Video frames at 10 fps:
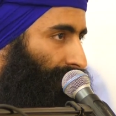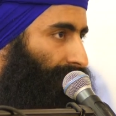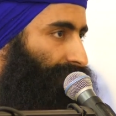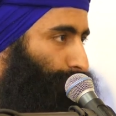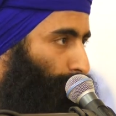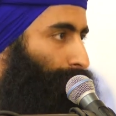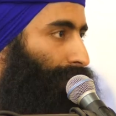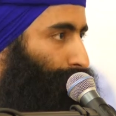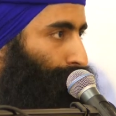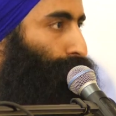And I spoke
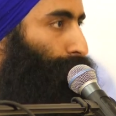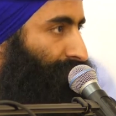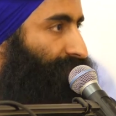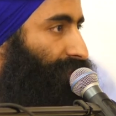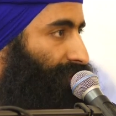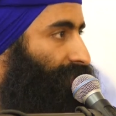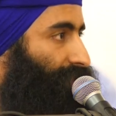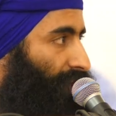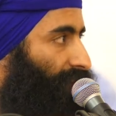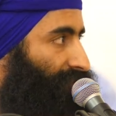about Guru Gobind Singh Ji's
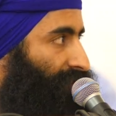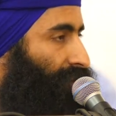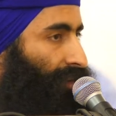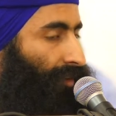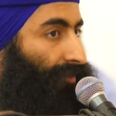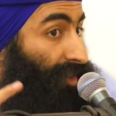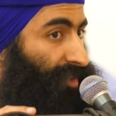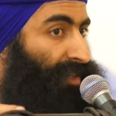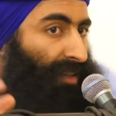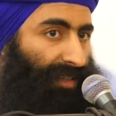last
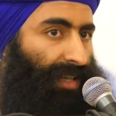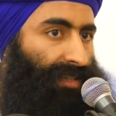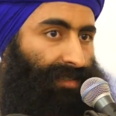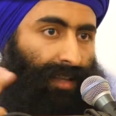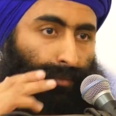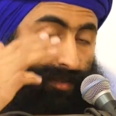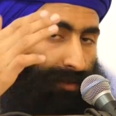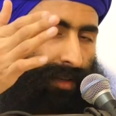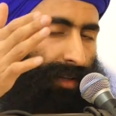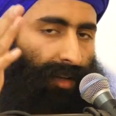physical days, and that was
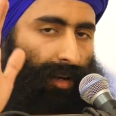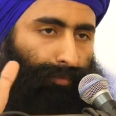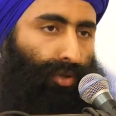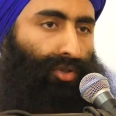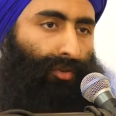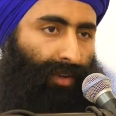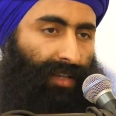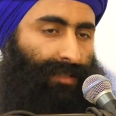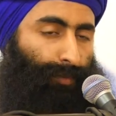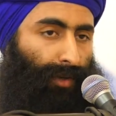a beautiful
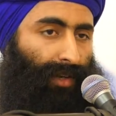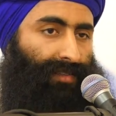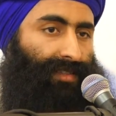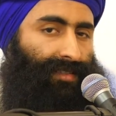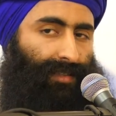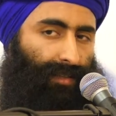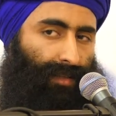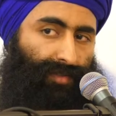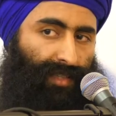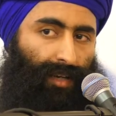experience. The Sangat
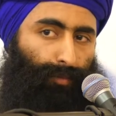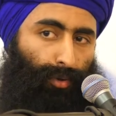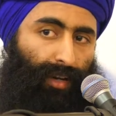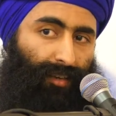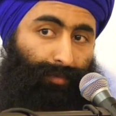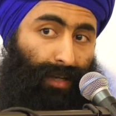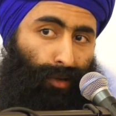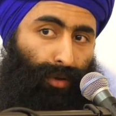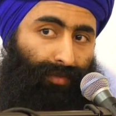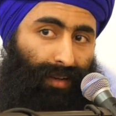of Singapore gave me a
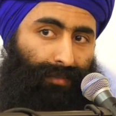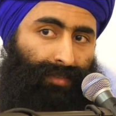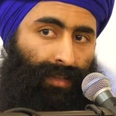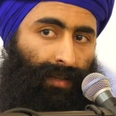lot of love.